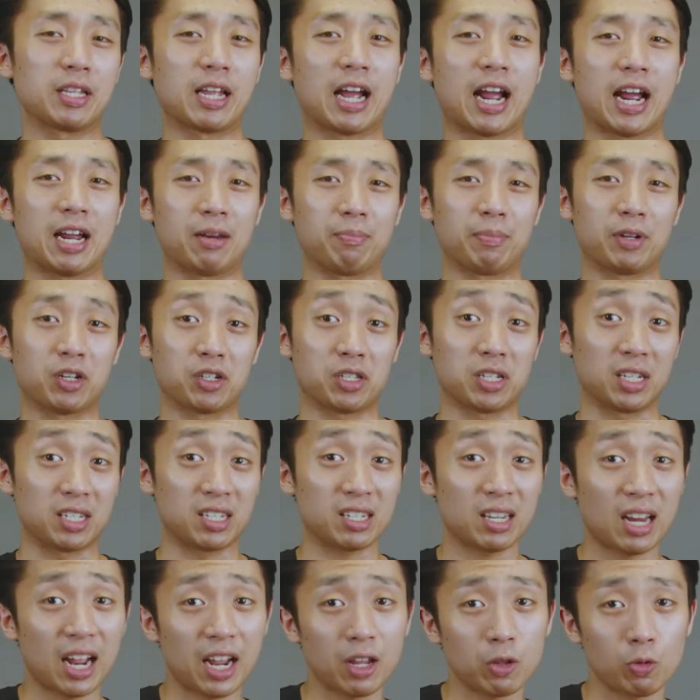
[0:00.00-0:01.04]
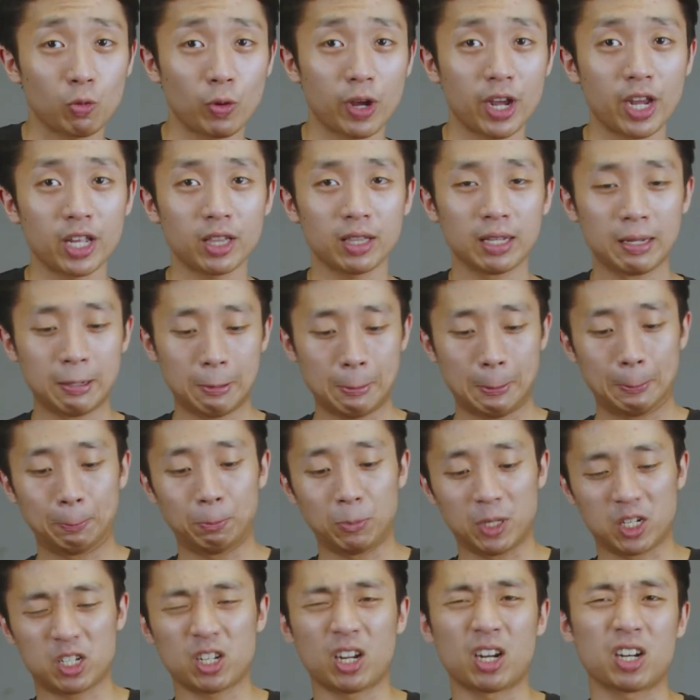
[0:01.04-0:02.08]
the hand because it's lightweight.
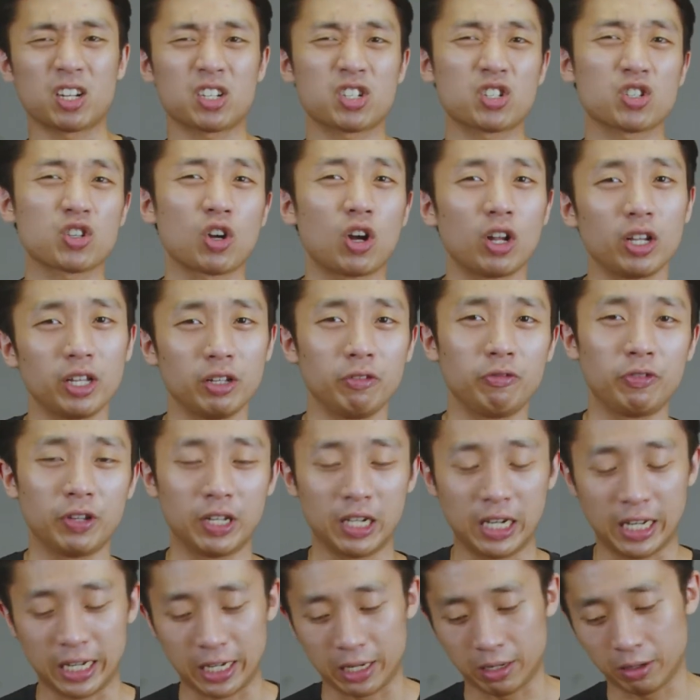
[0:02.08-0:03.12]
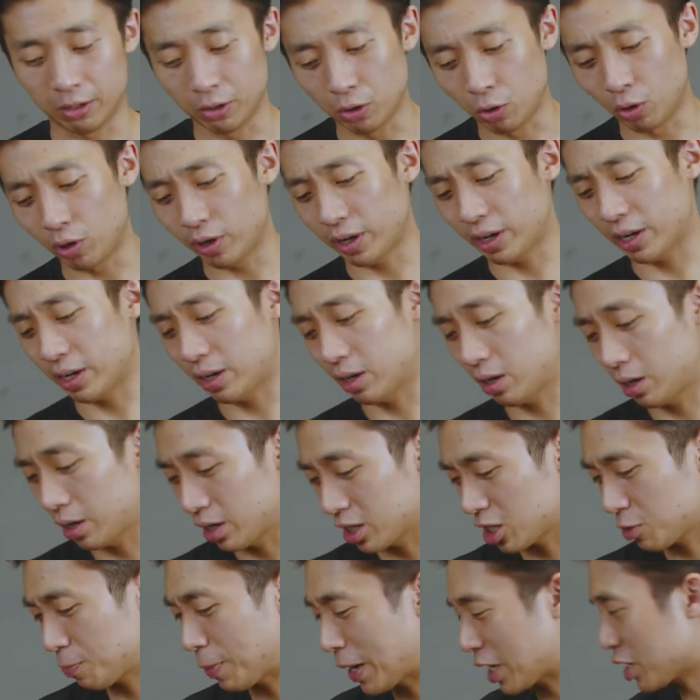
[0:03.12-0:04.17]
It's not a solid feeling,
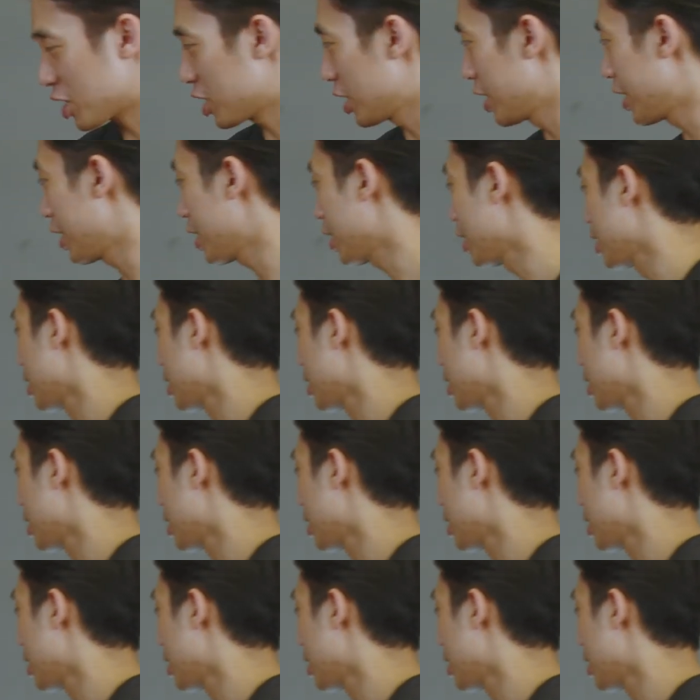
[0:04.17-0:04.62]
especially